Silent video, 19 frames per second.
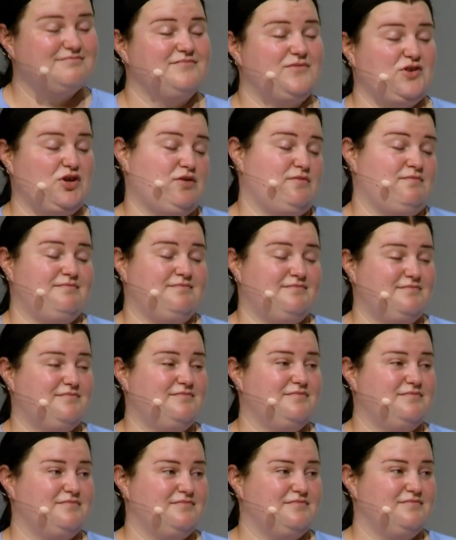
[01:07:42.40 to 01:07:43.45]
as Alona, yeah.
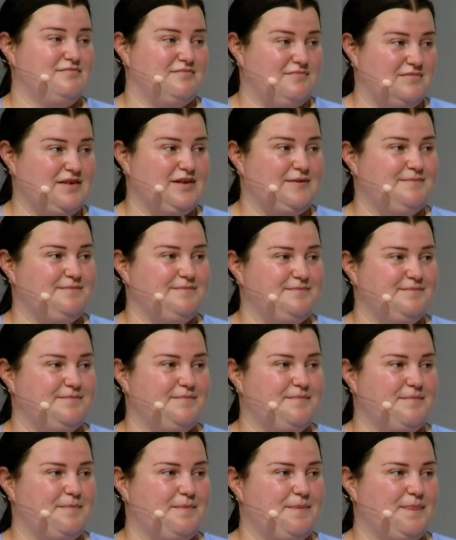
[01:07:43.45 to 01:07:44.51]
Alona, thanks yeah. for
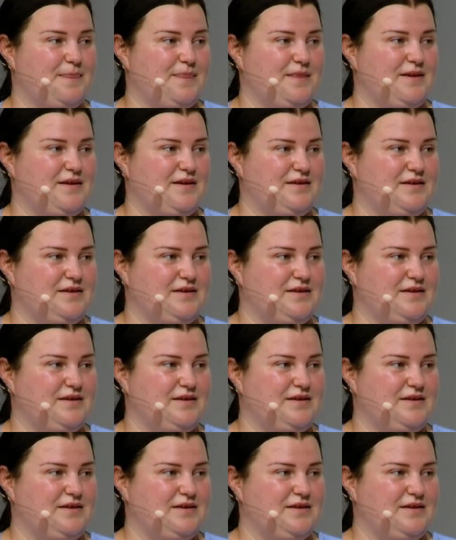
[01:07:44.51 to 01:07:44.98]
having you, and Slava